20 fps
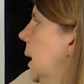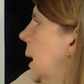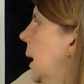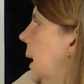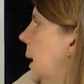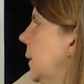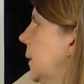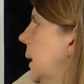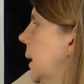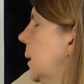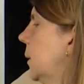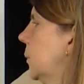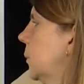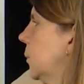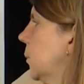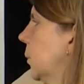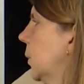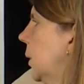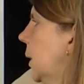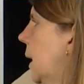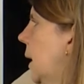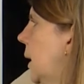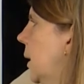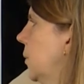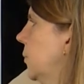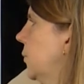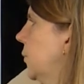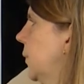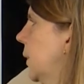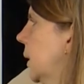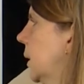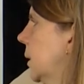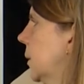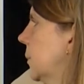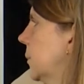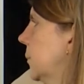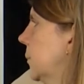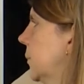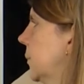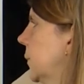and then we'll have
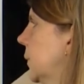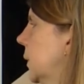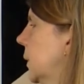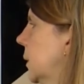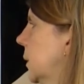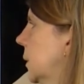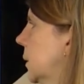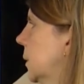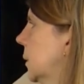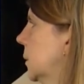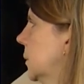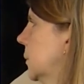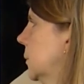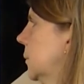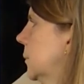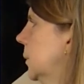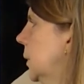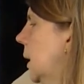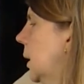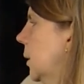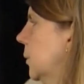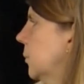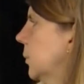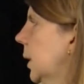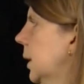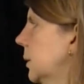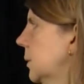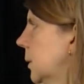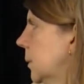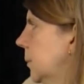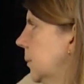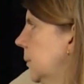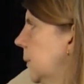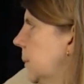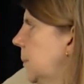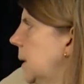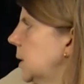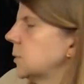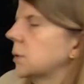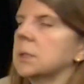um, the uh, the,
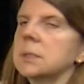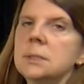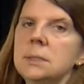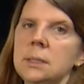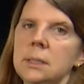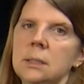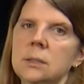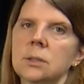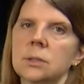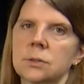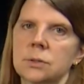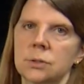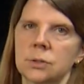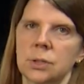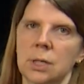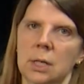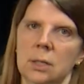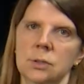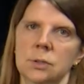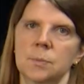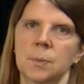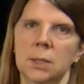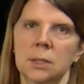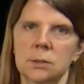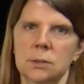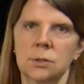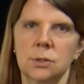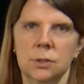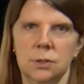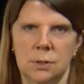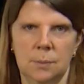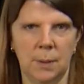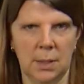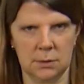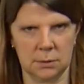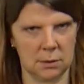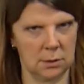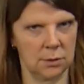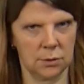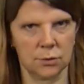the matrix D doesn't change because it just
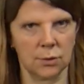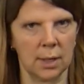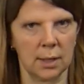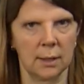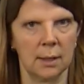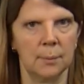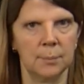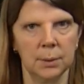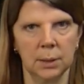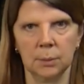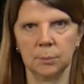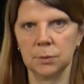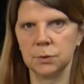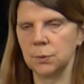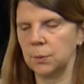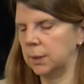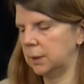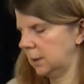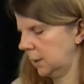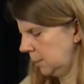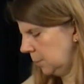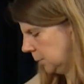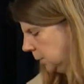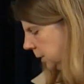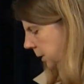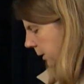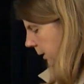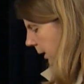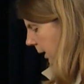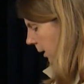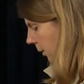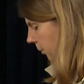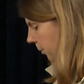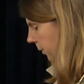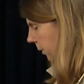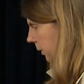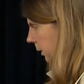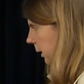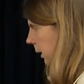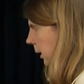depends on the direct coupling between the input and the
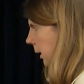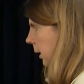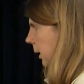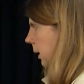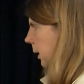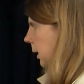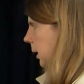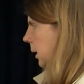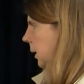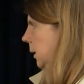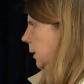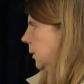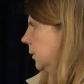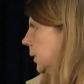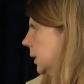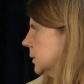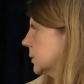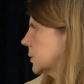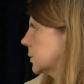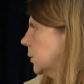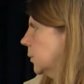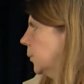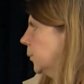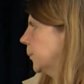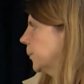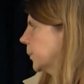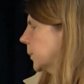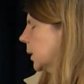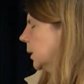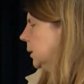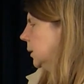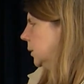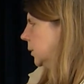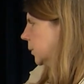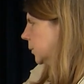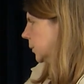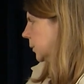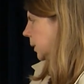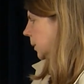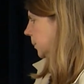output. Okay, so you
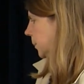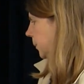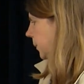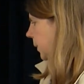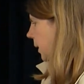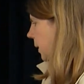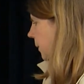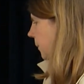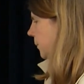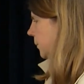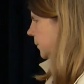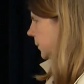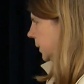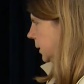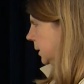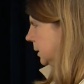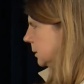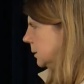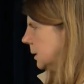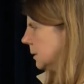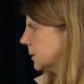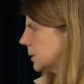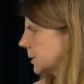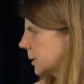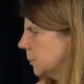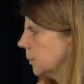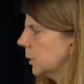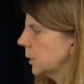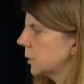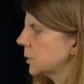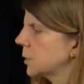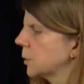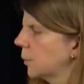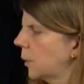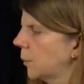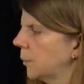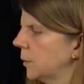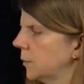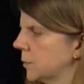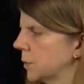know, um, it, it's similar to
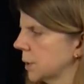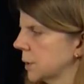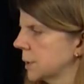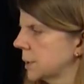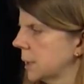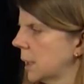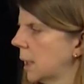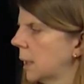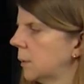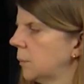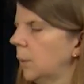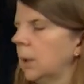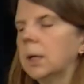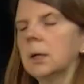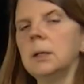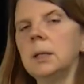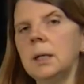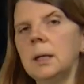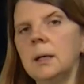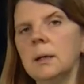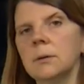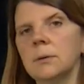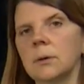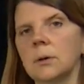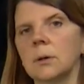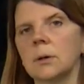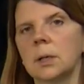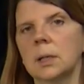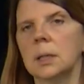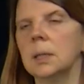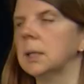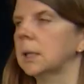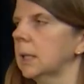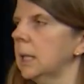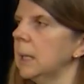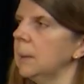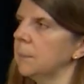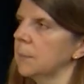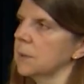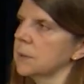what we've just done. We could either
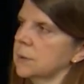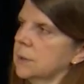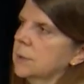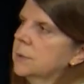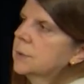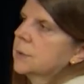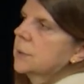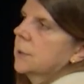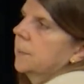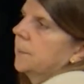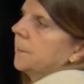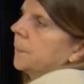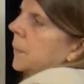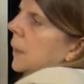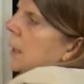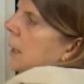keep the system